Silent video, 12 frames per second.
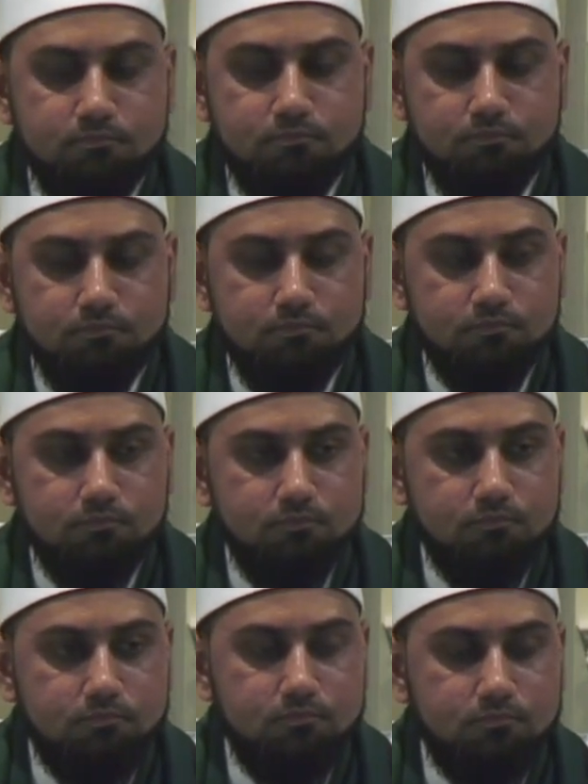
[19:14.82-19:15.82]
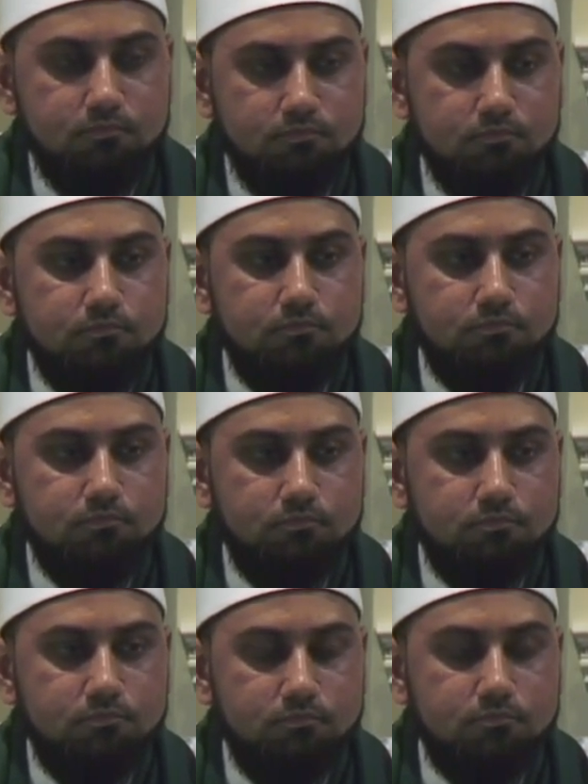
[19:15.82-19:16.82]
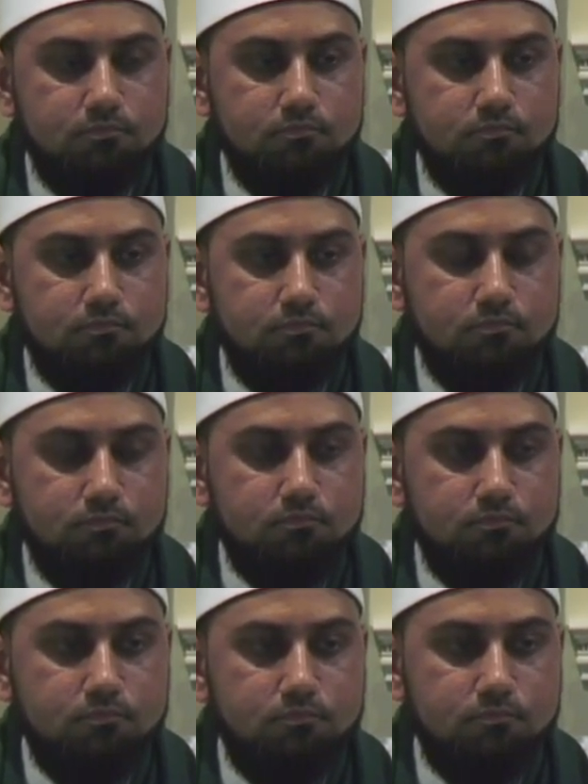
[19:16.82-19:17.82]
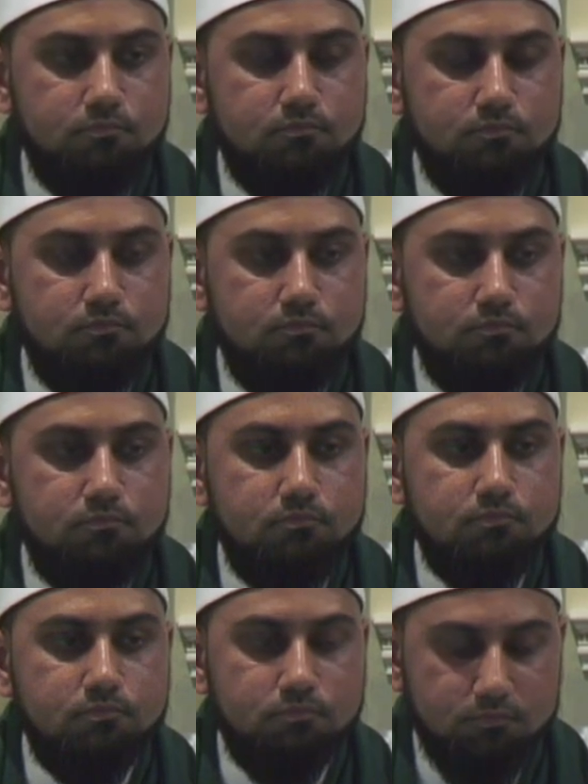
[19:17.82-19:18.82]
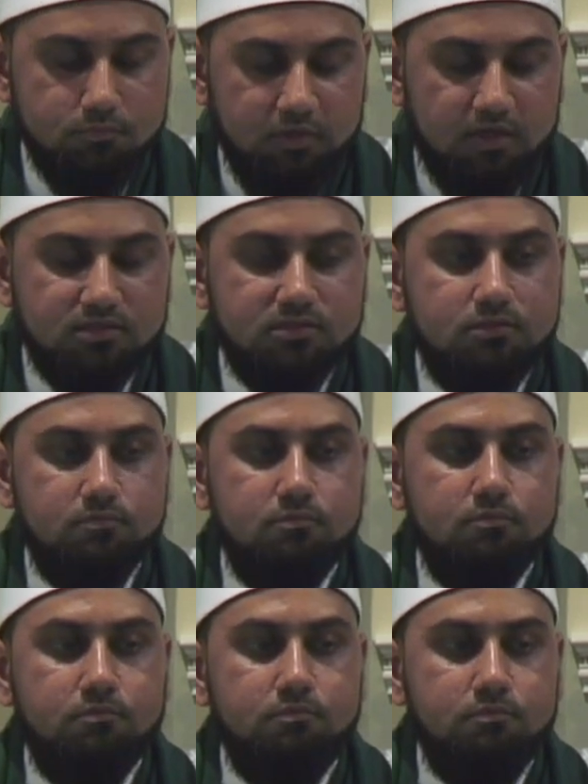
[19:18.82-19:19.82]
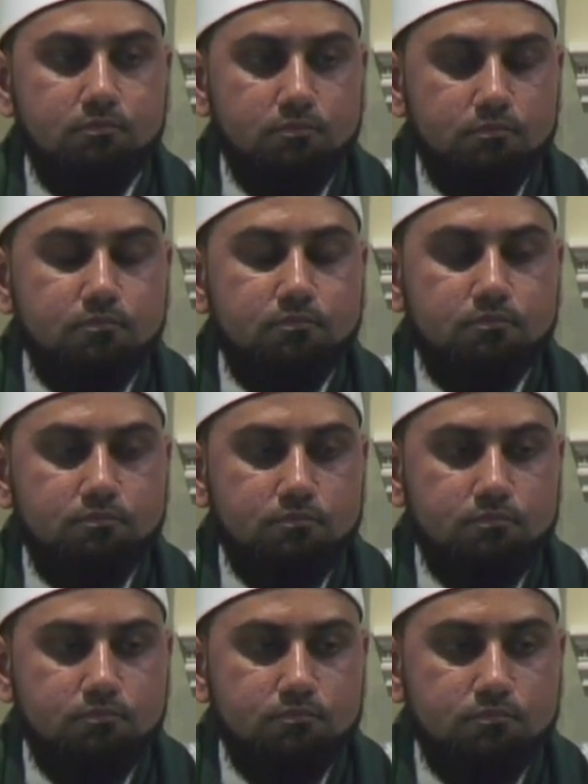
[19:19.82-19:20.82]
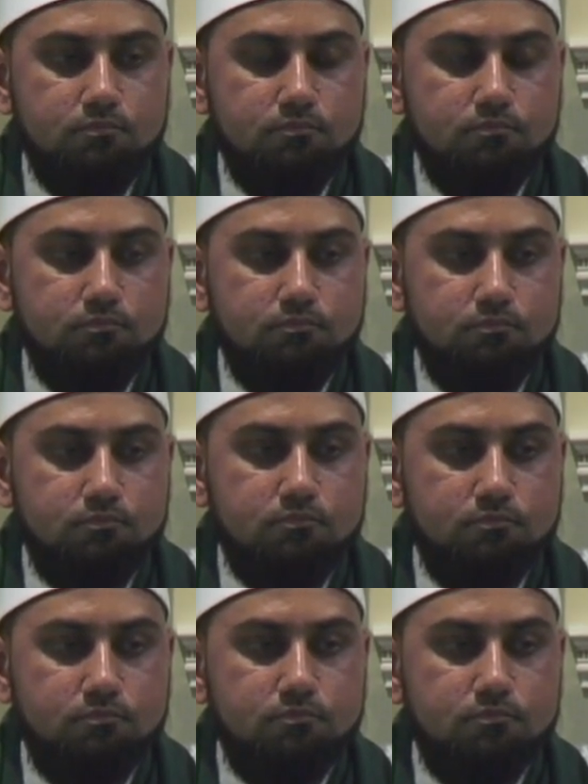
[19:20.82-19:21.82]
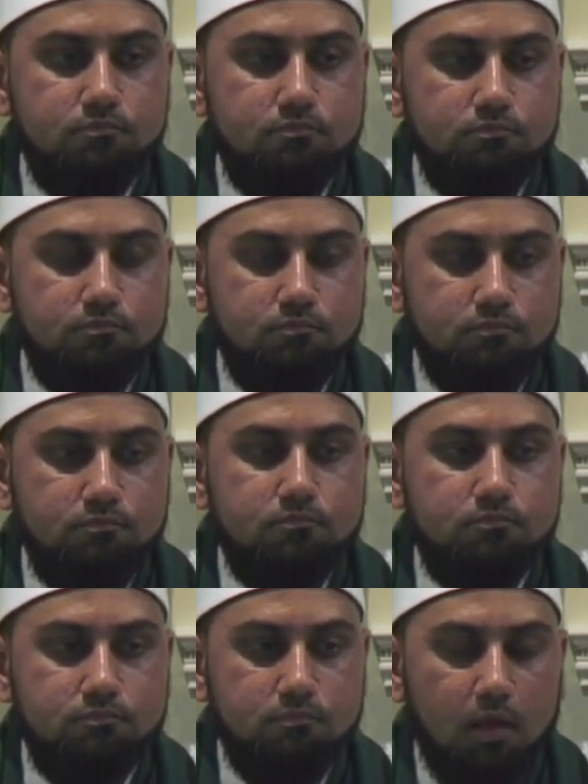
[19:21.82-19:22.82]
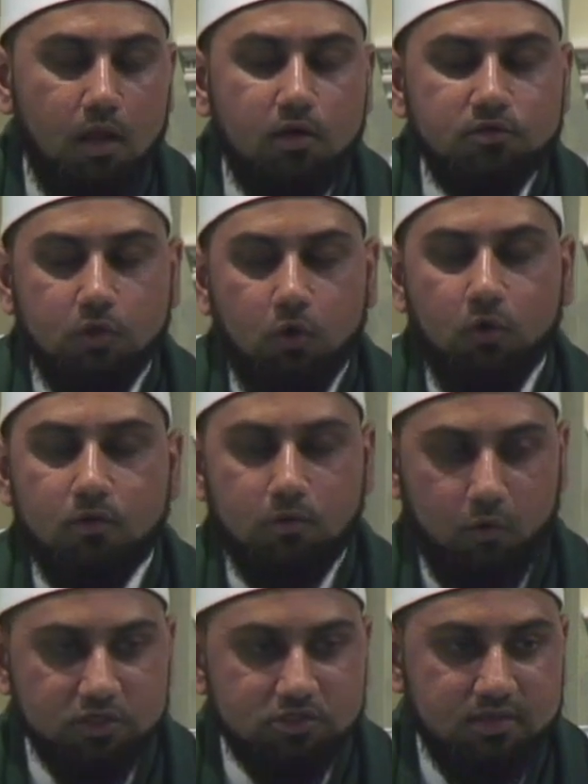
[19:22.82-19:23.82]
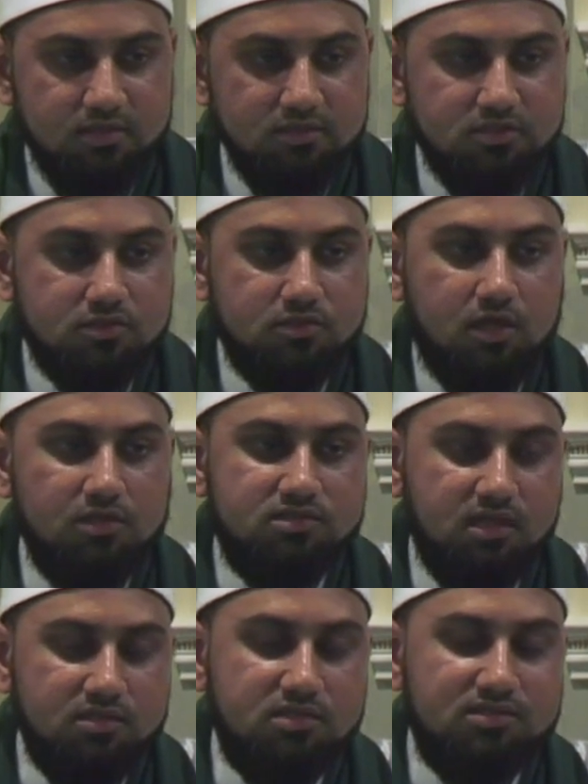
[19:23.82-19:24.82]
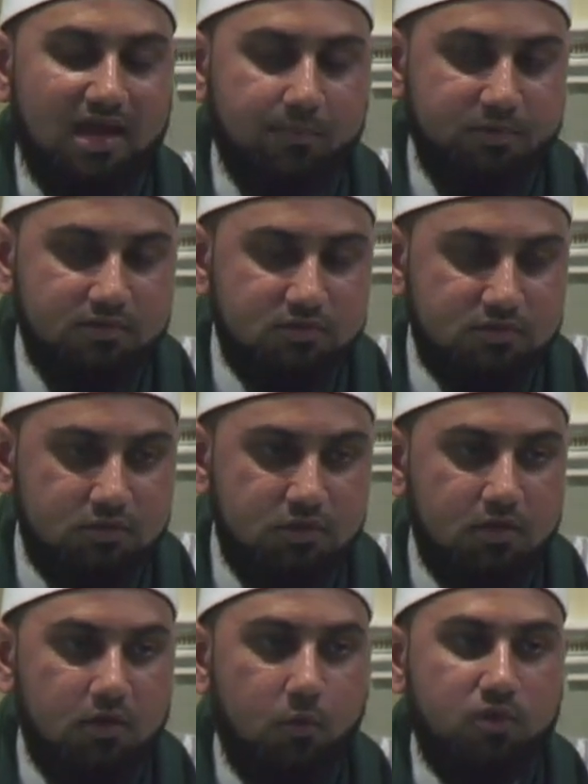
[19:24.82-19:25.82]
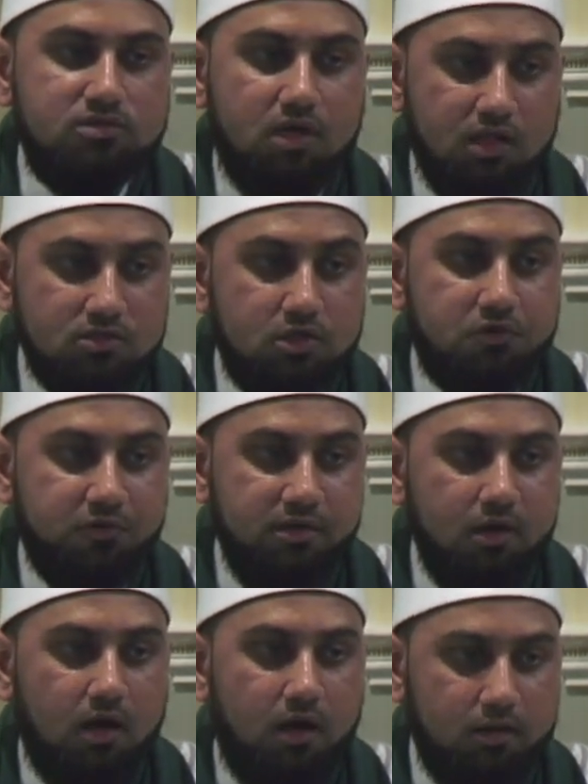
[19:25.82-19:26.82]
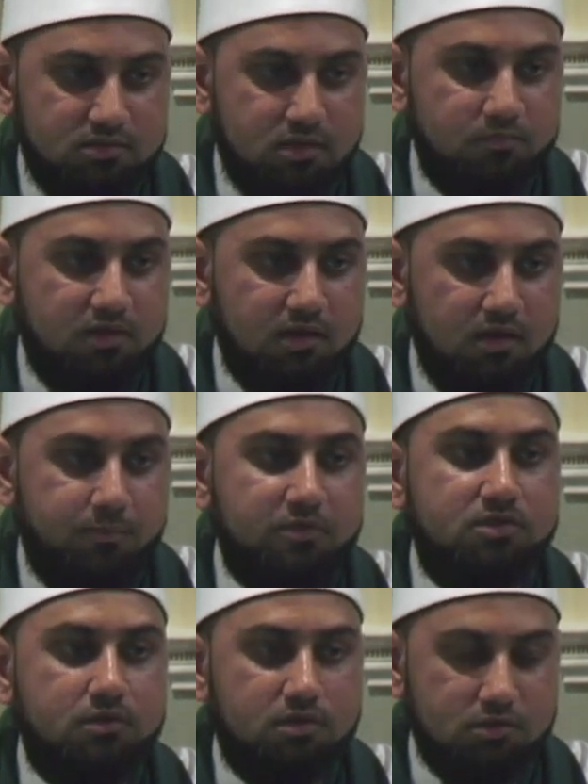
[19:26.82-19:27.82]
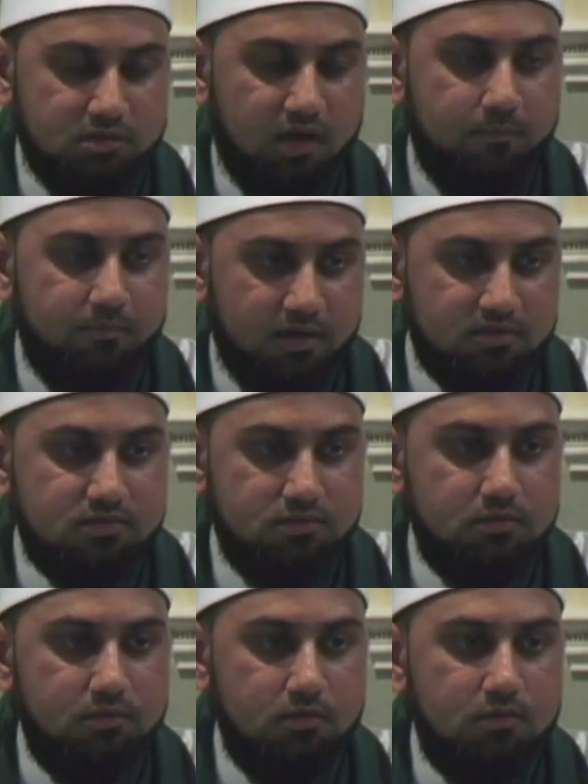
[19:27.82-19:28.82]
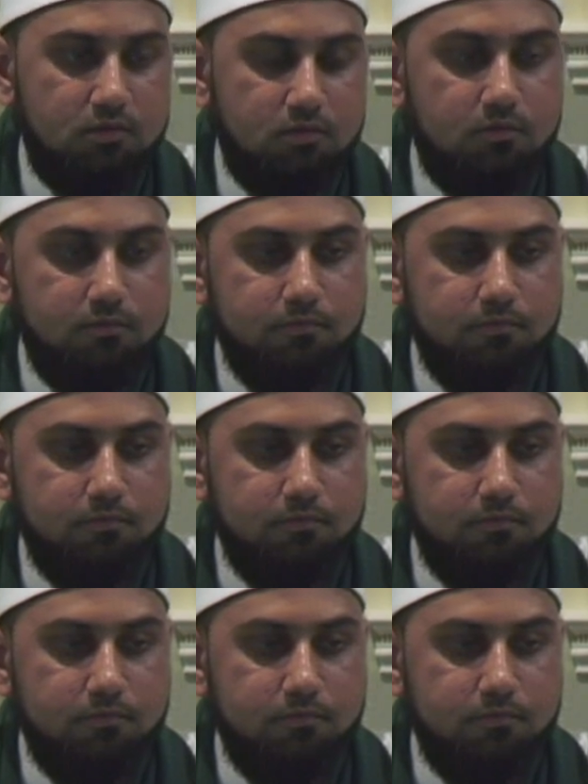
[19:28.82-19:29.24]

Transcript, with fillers: consensus happens based off of scholars. Yes. Agreeing to something at a particular point in time. So the question is, consensus happens when scholars agree on something in a particular time. Yes. Right. So then,